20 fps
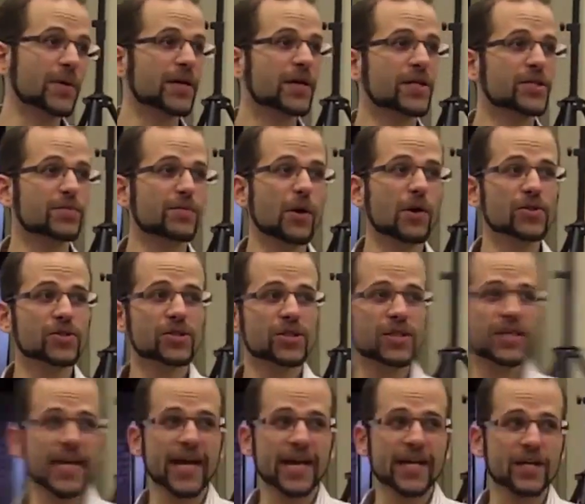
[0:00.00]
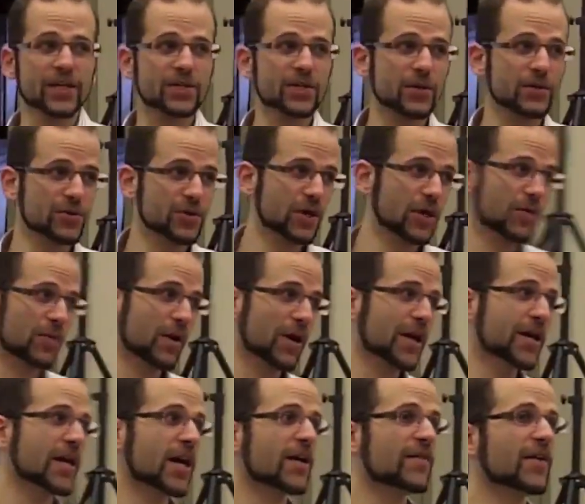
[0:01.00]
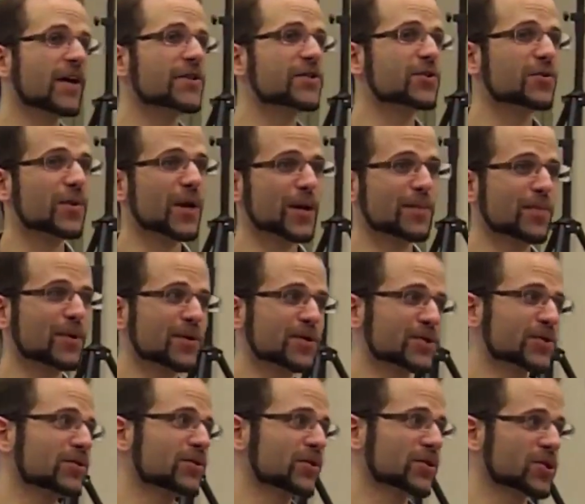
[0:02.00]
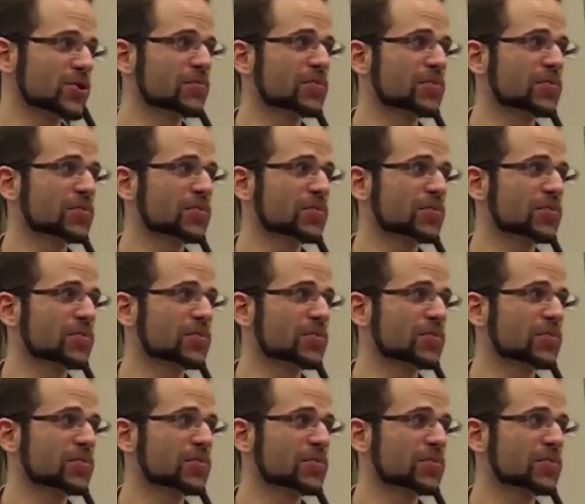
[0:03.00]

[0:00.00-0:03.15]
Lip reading: because most of the anecdotes I write, I've had direct personal